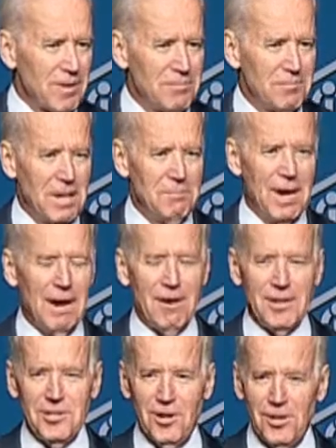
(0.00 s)
my
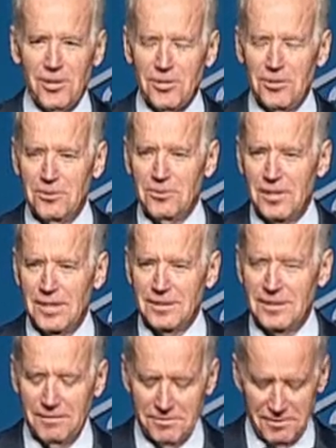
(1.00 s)
married daughter, who
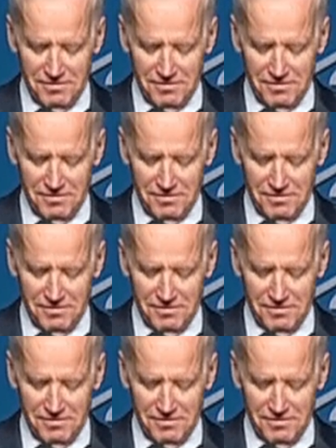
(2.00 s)
lives in